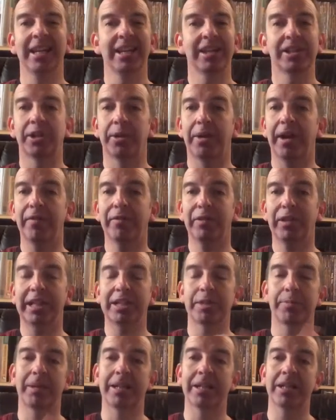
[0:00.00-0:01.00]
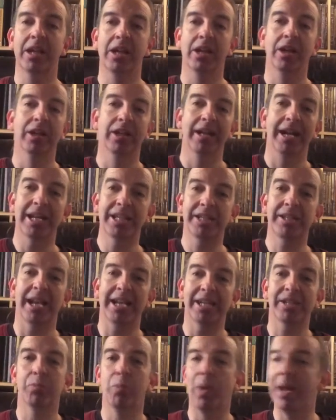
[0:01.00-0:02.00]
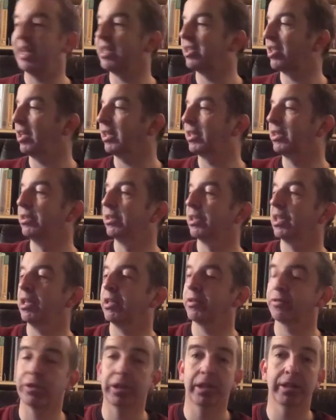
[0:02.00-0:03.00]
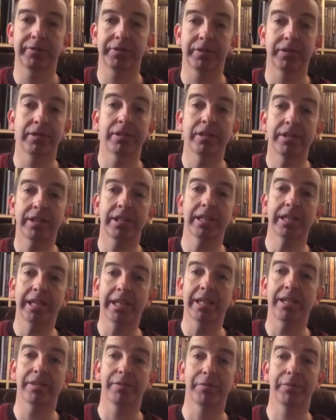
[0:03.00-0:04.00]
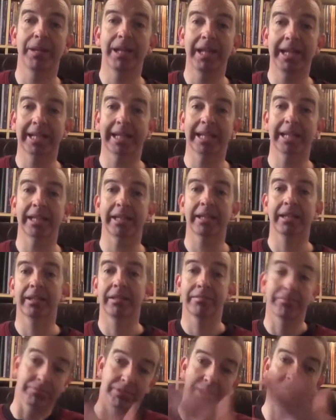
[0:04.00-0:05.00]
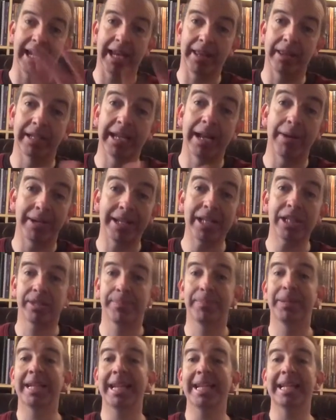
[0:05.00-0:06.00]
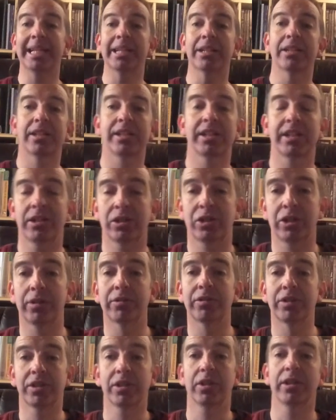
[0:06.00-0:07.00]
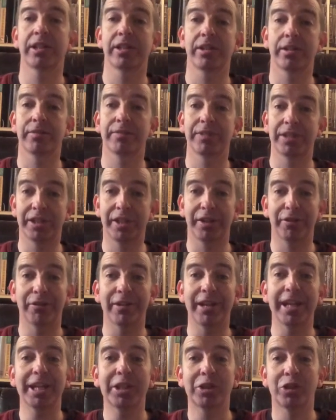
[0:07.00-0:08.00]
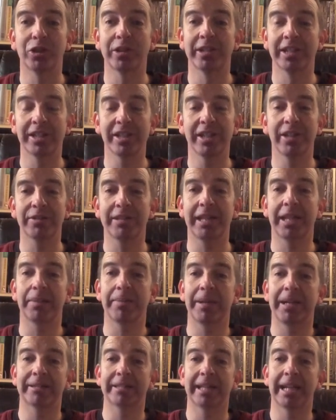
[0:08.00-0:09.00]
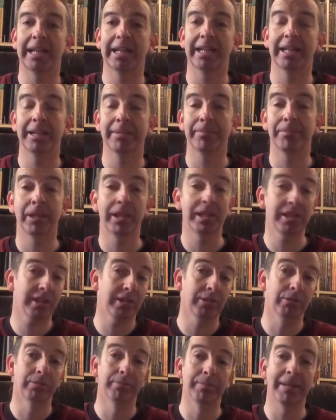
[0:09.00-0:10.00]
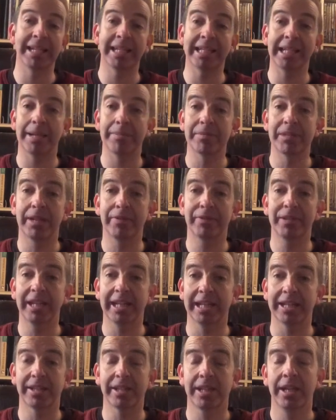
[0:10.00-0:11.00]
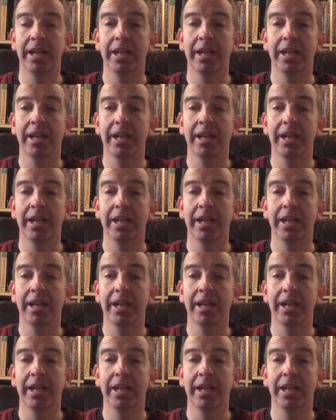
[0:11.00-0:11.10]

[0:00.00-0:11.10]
so everything's been as well as I can look after it after 30 years of playing it together. Now, it is beginning to show the signs of deterioration, there's no doubt about that, but there's still many games left in it.